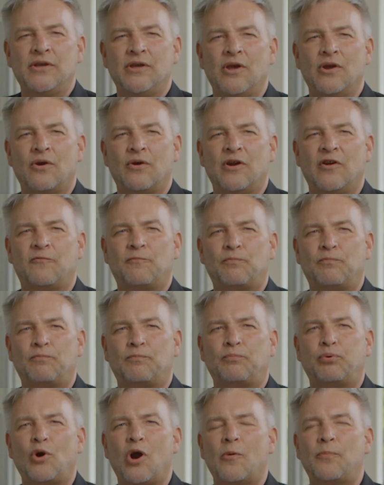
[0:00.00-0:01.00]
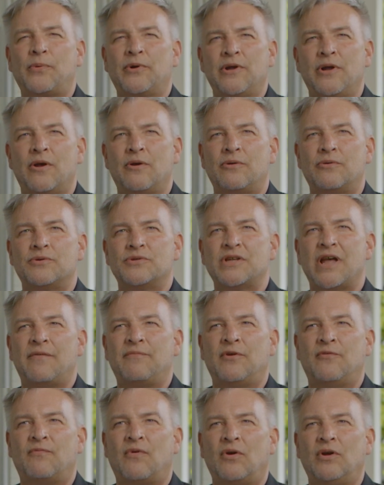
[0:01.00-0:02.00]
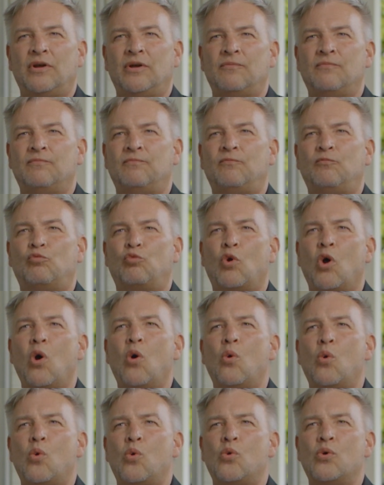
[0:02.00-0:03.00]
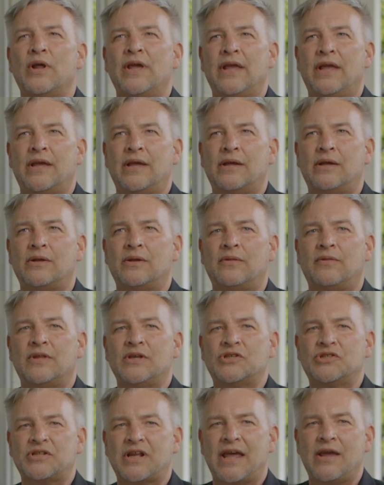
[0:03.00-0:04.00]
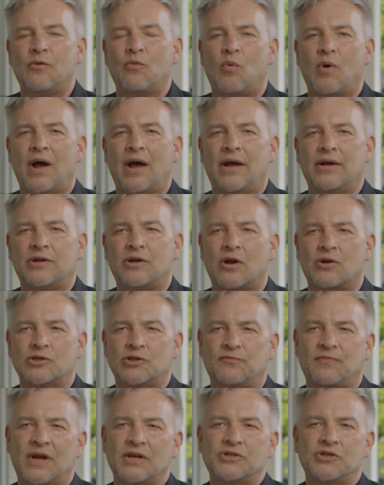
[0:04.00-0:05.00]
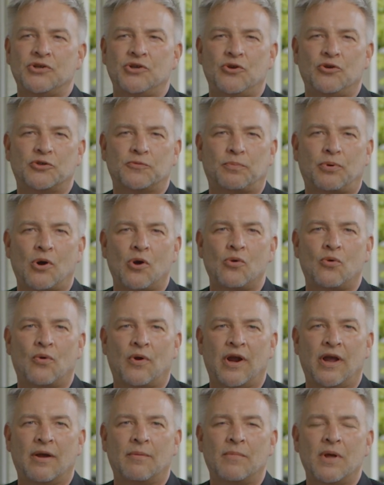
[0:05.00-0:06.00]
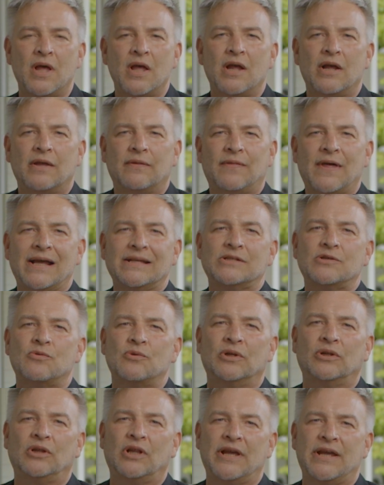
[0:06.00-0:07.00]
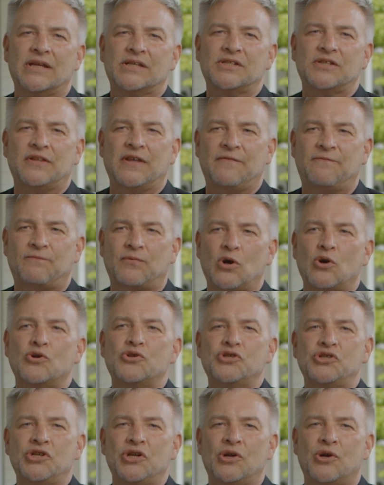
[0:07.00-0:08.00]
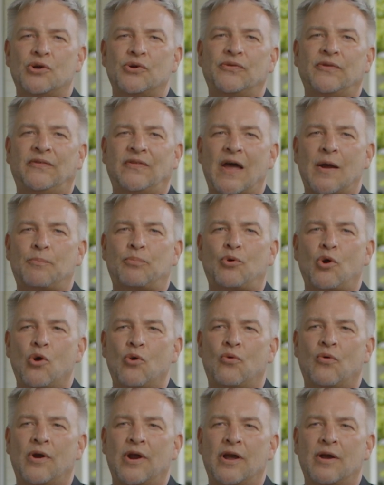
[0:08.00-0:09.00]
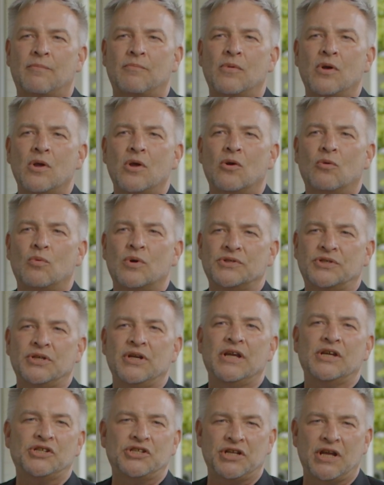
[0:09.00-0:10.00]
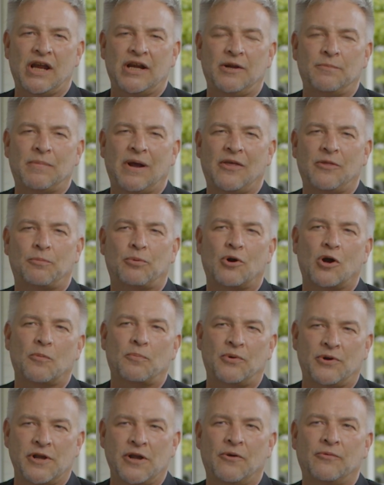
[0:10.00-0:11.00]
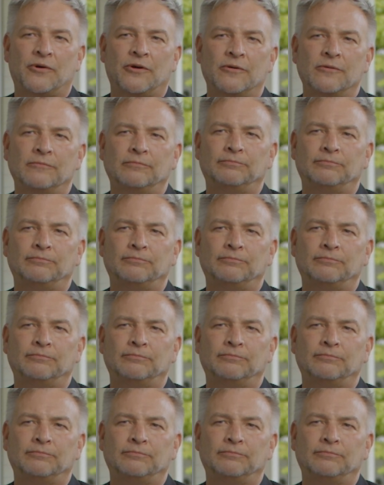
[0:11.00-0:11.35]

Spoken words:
year, if property owners have enrolled in the statewide conservation use program, that's going to list the first year that that program was initiated by the property owner.